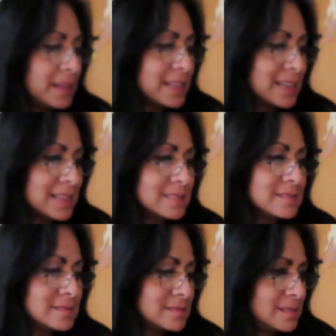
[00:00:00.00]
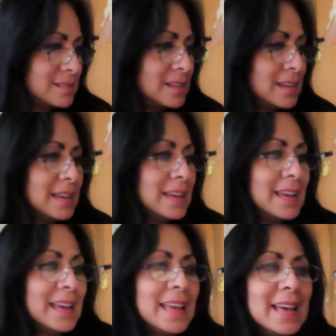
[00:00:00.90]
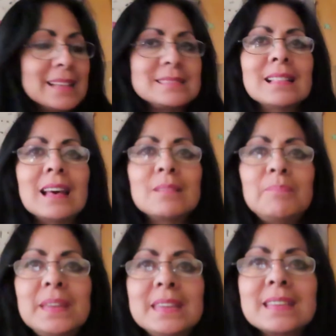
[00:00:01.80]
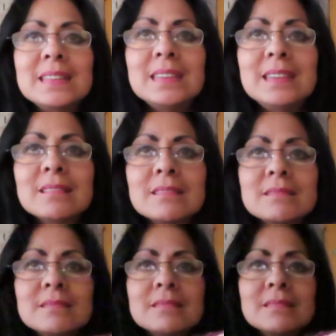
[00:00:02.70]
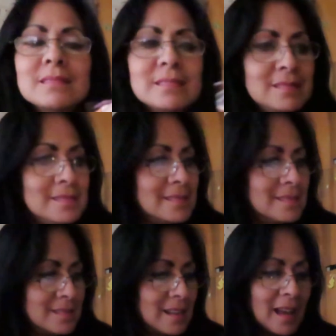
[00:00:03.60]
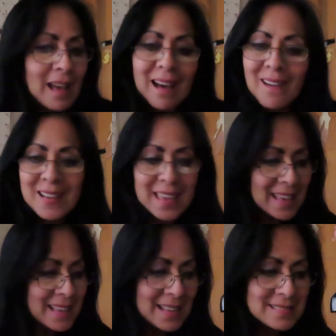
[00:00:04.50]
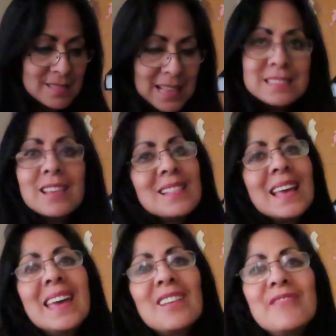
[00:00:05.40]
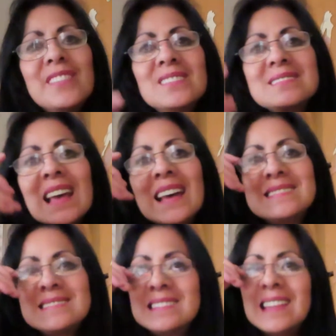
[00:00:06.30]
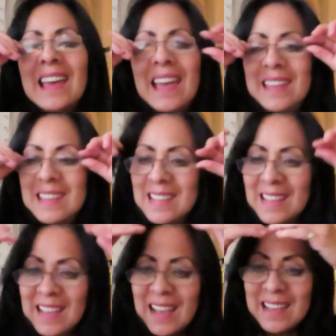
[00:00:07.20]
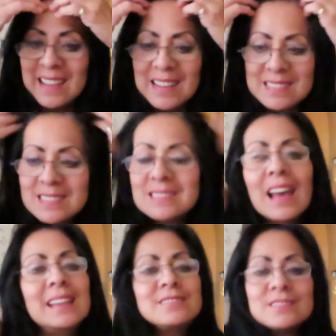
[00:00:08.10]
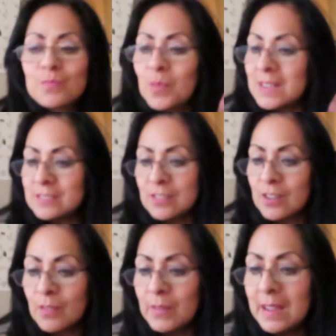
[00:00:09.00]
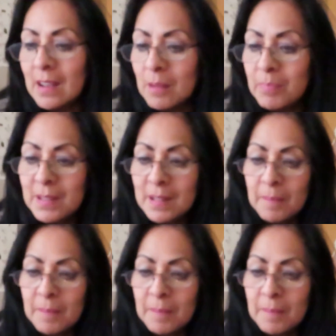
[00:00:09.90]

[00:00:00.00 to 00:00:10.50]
because it has a lot of pink in it here. Yeah. Okay, guys, so that's all I have for you guys today. And I just wanted to hurry up